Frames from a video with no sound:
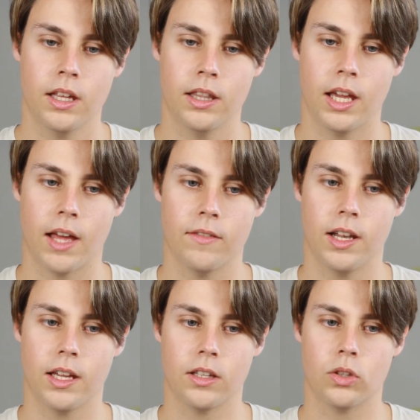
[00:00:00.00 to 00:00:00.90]
they have
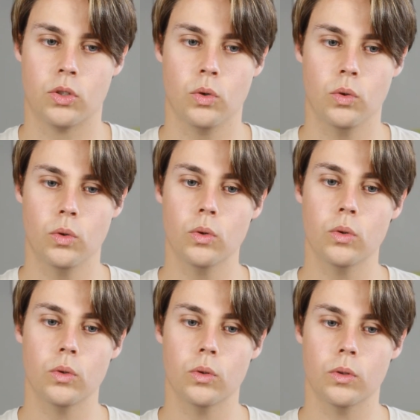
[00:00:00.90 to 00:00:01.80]
like
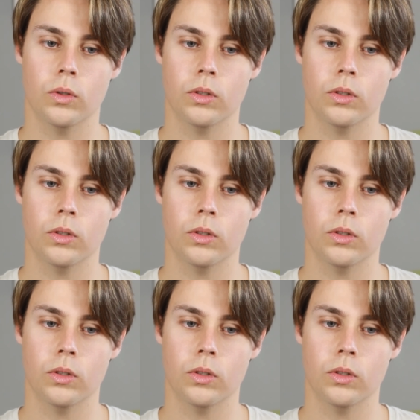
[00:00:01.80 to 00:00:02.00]
2